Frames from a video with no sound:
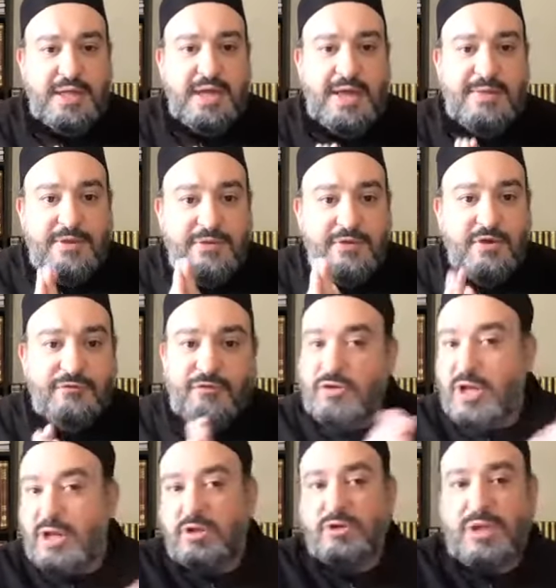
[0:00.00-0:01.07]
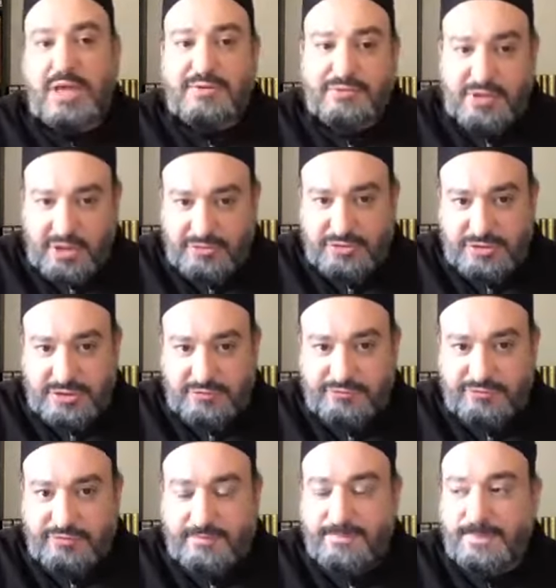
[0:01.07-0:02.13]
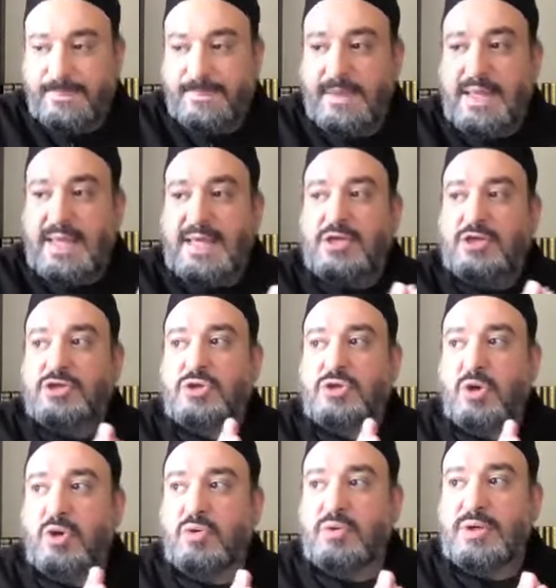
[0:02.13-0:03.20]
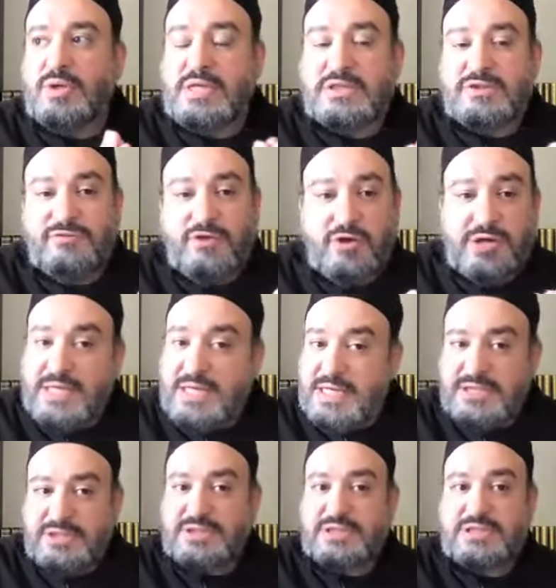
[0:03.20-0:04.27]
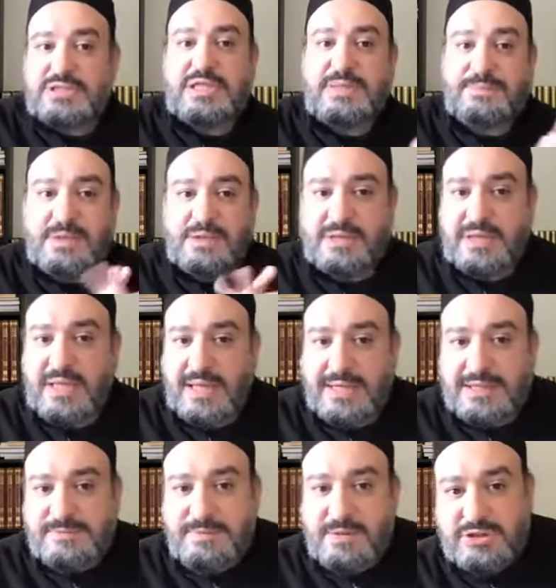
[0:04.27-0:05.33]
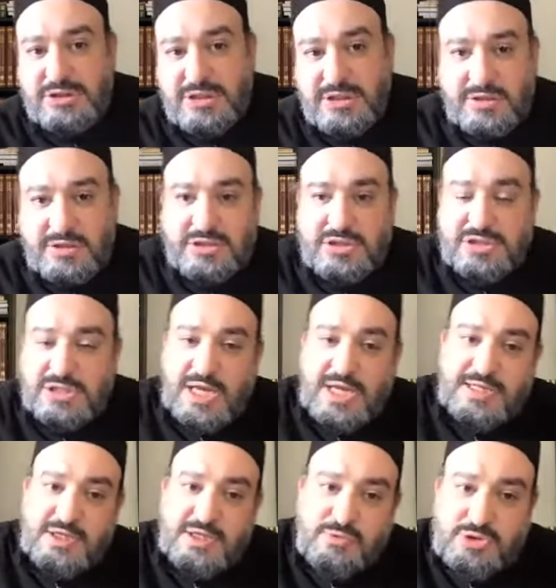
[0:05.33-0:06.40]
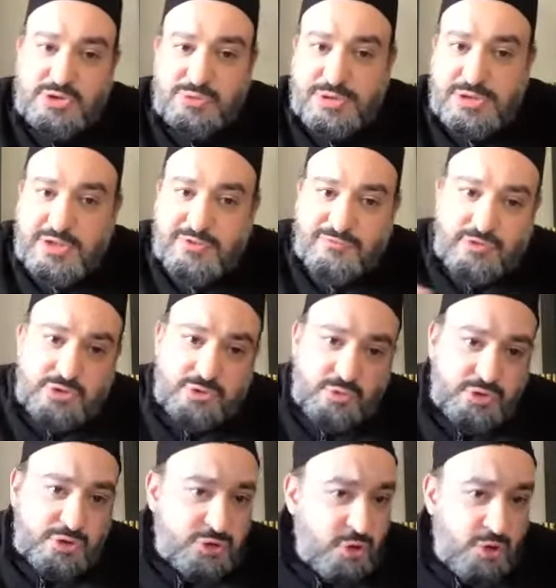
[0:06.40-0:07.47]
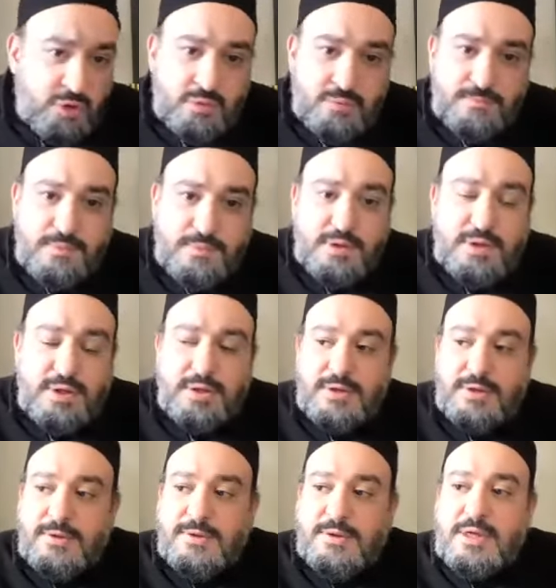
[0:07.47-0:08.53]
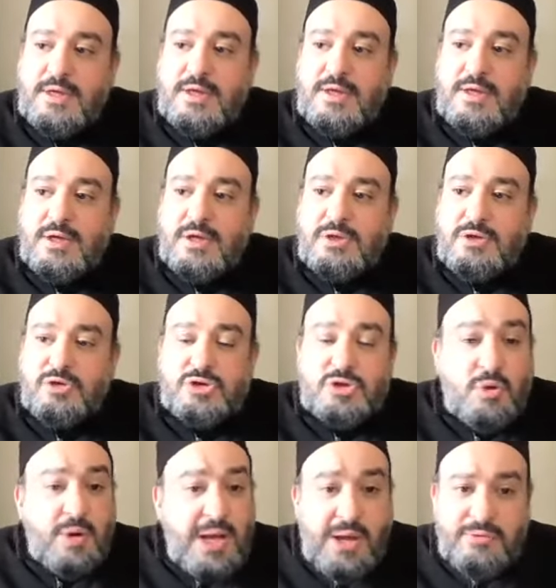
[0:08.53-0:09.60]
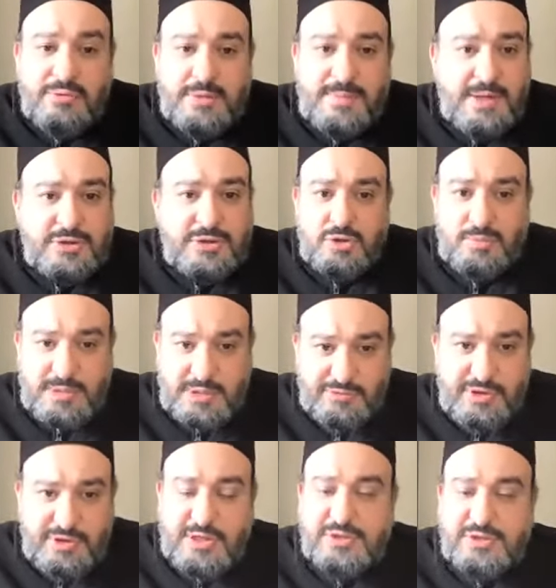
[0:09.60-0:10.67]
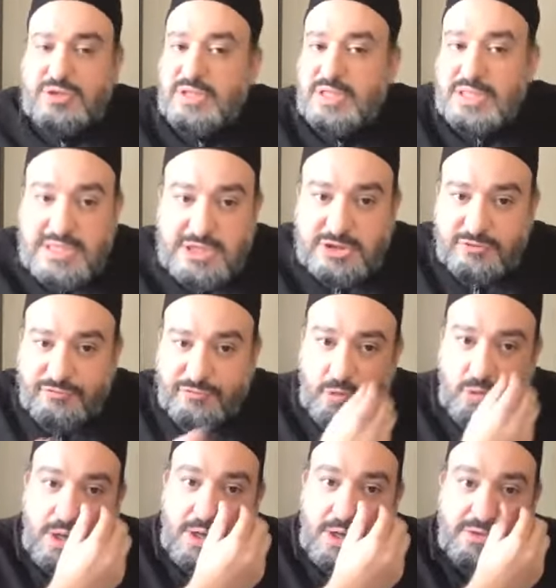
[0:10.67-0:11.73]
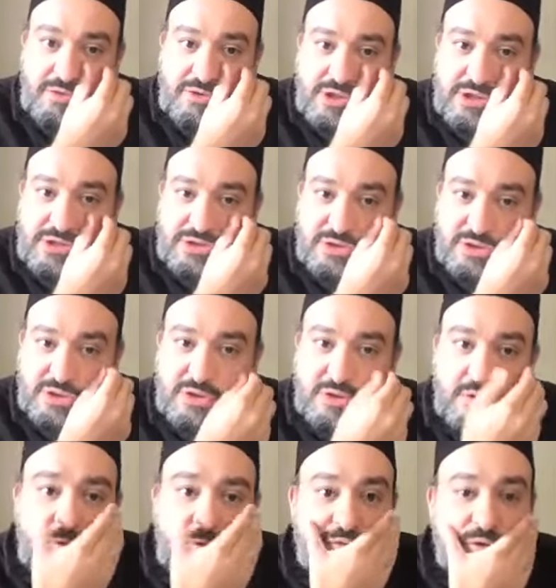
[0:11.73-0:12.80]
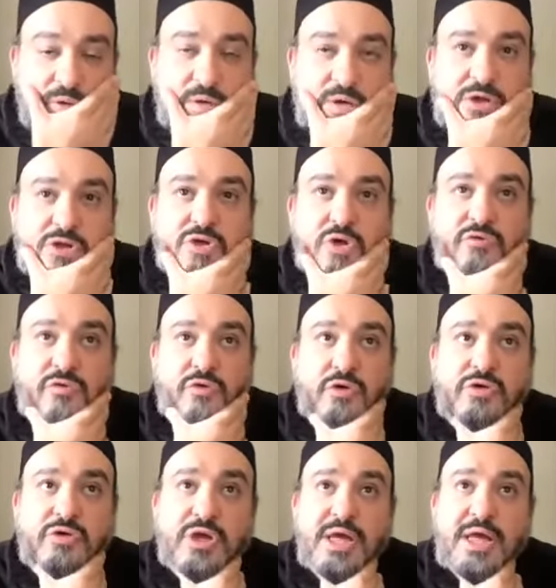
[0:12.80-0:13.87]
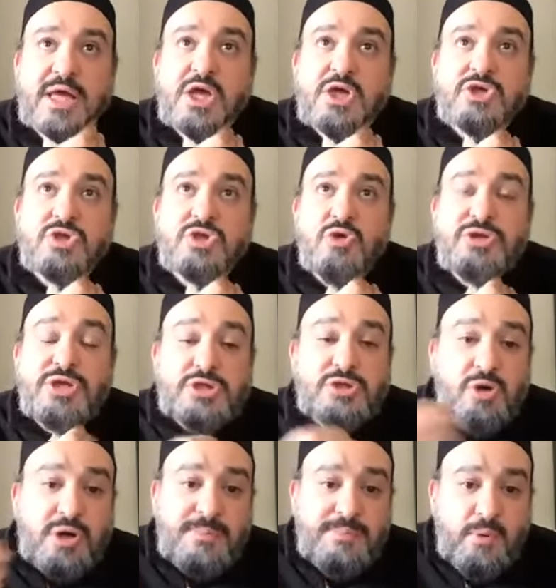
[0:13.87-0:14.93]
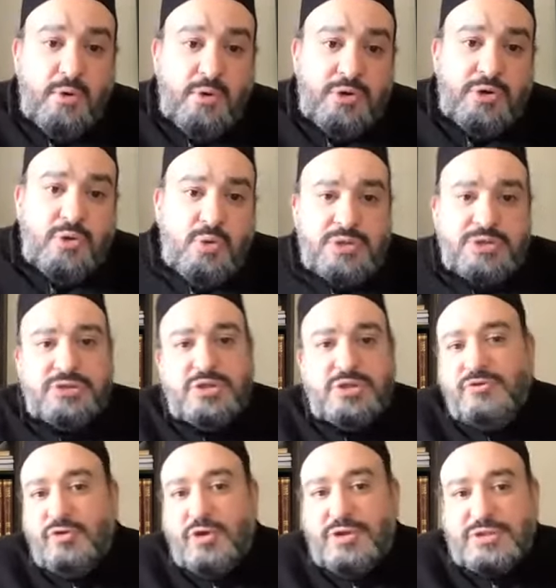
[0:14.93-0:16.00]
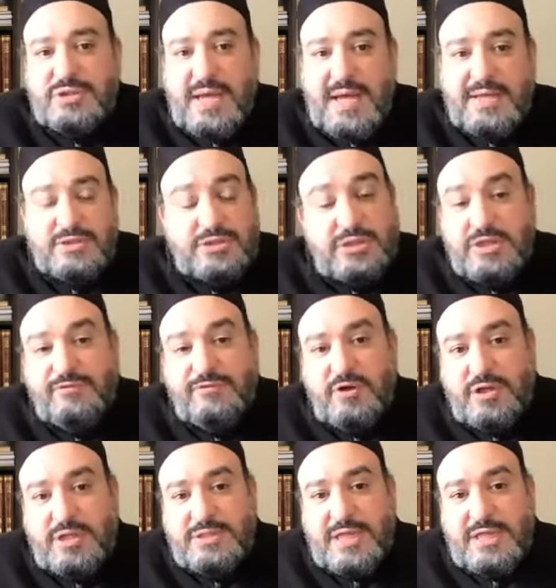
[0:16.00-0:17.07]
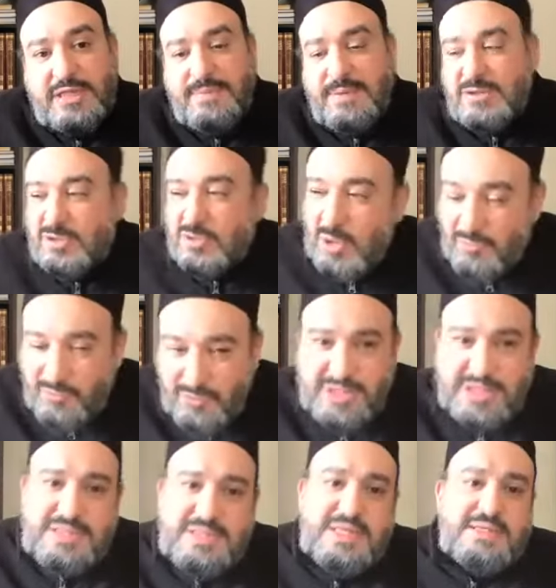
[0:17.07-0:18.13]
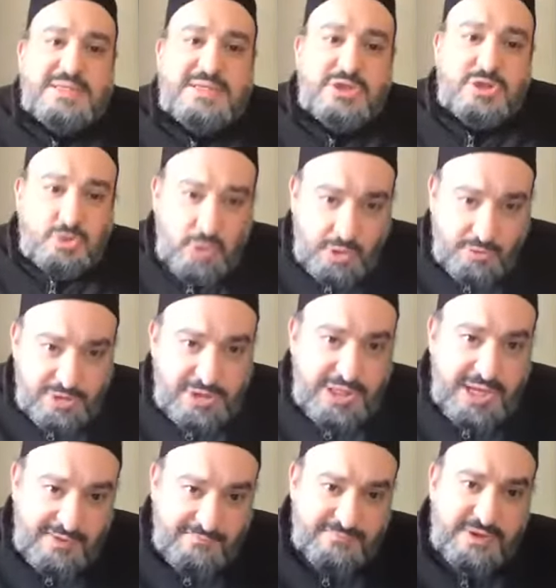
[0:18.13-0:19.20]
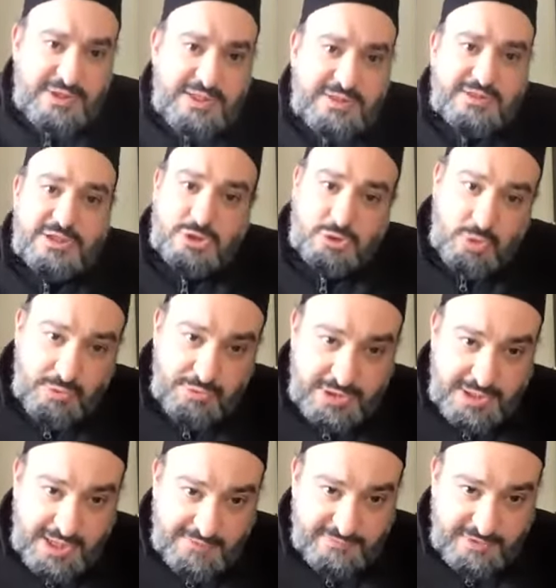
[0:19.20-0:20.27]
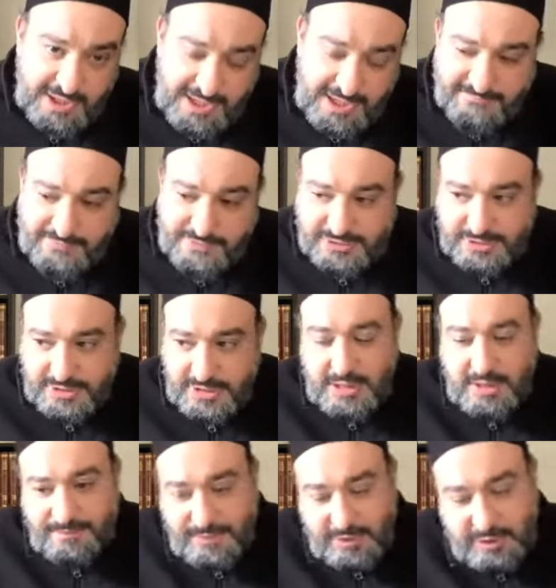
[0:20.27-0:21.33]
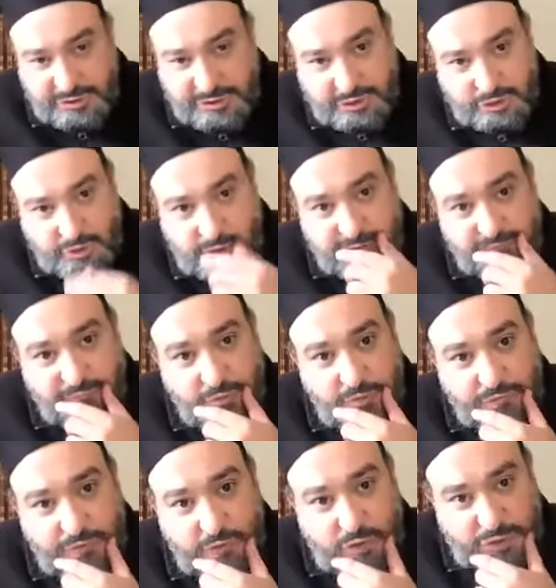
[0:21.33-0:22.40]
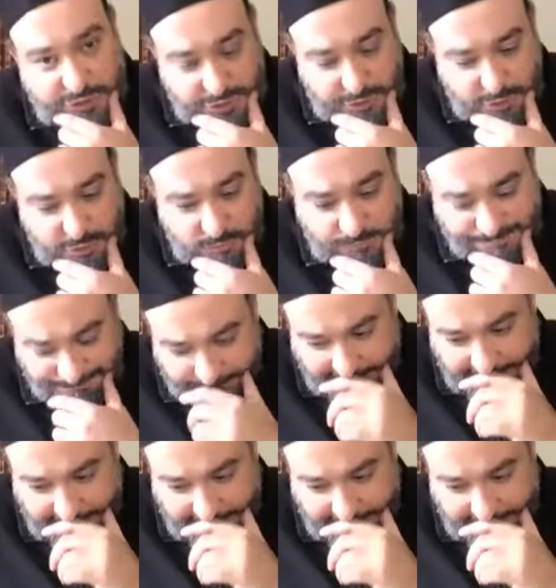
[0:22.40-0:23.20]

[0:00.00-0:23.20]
And then therefore you're not looking at the other stuff. So it's very easy to slip into that, especially in the society in which we live, which we're so uh, you know surrounded by so many things and the ease of acquiring things, you know, so on and so forth. So these are important questions for us to ask, even on a daily basis. Do I really need this? Do I really have to get this? Do I really have to have this? Because it starts for- forcing you